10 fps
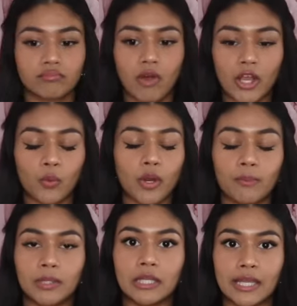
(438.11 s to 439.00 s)
I could wear
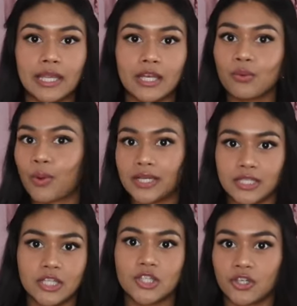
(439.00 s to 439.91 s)
a plain white
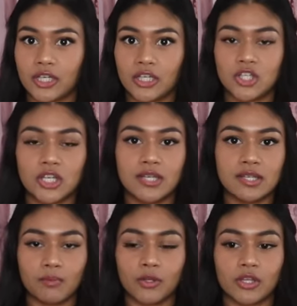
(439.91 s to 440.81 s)
t-shirt and jeans
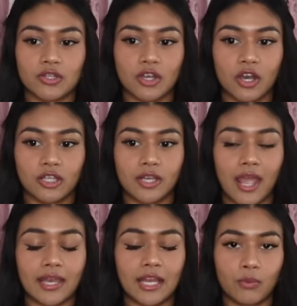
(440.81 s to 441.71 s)
and put this on,
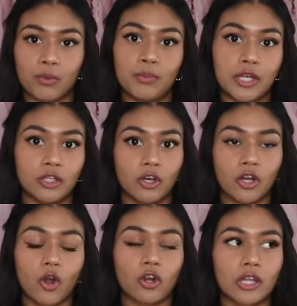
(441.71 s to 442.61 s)
and it would be a
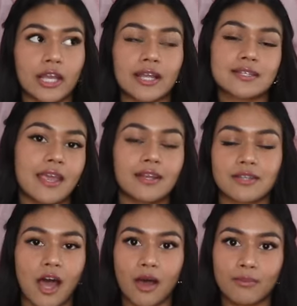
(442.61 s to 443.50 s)
look. Or like a tank
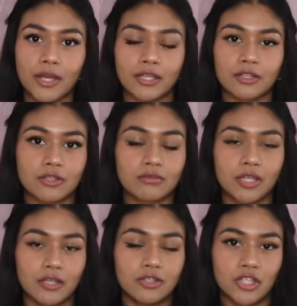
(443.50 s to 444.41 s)
top and
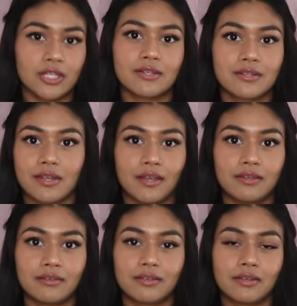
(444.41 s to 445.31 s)
jeans,
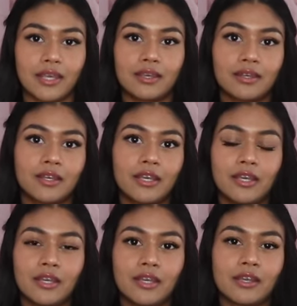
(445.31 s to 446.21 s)
and like
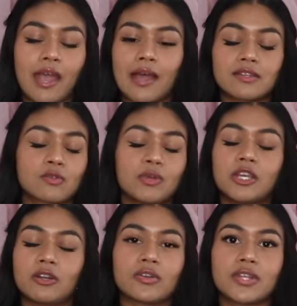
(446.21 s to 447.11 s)
add some
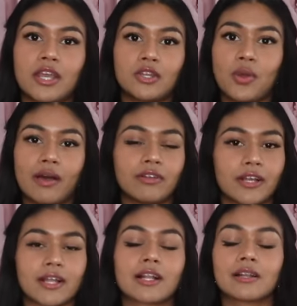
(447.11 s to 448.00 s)
heels, and you have like
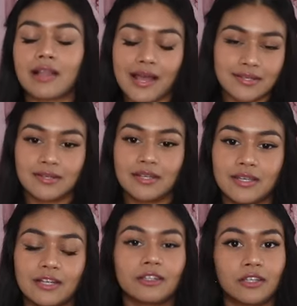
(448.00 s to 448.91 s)
a
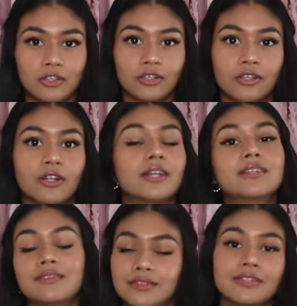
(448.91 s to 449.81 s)
classy little
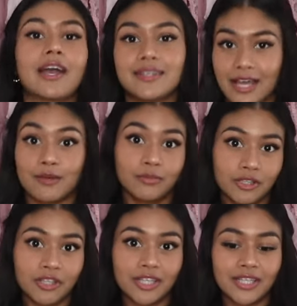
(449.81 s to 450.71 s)
nighttime
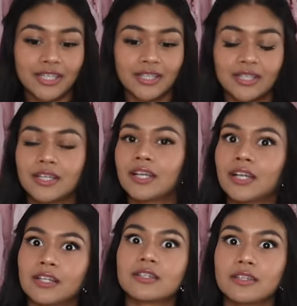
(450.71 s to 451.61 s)
look.
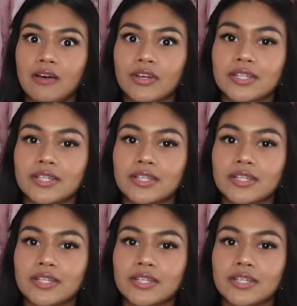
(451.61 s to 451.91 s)
Love it.